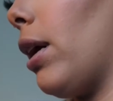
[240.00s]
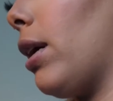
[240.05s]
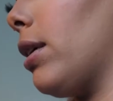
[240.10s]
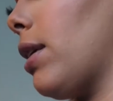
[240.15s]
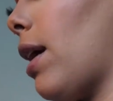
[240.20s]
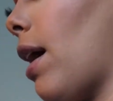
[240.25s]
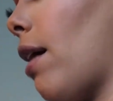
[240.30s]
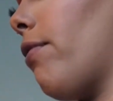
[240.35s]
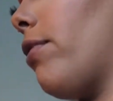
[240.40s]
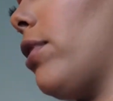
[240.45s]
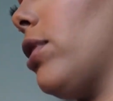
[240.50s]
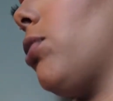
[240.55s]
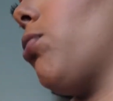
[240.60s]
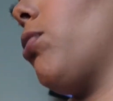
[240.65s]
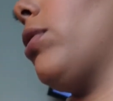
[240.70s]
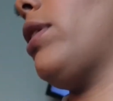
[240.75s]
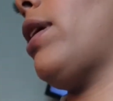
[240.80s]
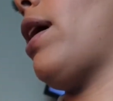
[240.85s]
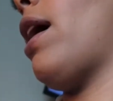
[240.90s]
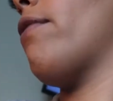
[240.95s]
because I have this
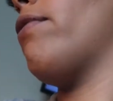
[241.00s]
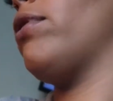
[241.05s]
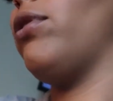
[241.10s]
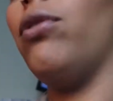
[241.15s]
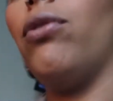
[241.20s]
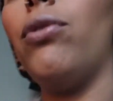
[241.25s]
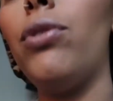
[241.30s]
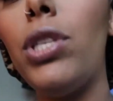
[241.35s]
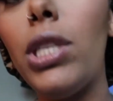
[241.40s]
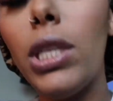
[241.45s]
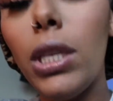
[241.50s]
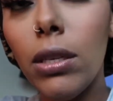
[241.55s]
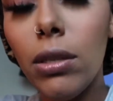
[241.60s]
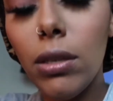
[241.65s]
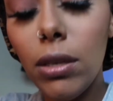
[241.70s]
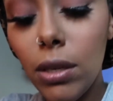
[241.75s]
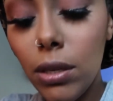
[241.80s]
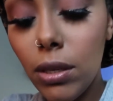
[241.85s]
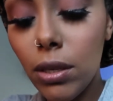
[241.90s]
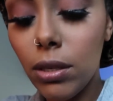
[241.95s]
one that I haven't used
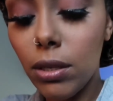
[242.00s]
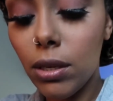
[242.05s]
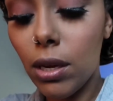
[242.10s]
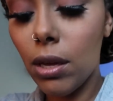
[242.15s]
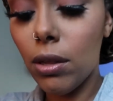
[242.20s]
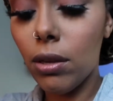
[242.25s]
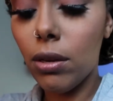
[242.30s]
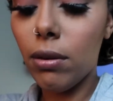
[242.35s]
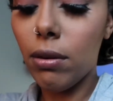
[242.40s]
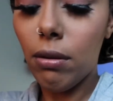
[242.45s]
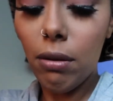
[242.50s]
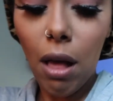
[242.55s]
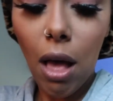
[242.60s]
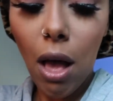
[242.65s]
either. This other.